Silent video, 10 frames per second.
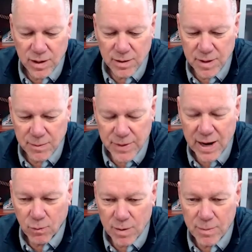to
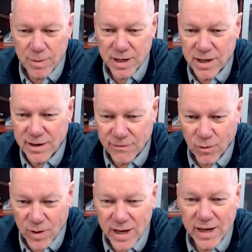impact women in a different
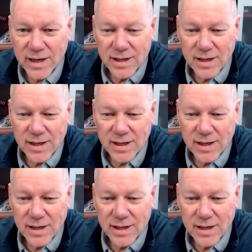way."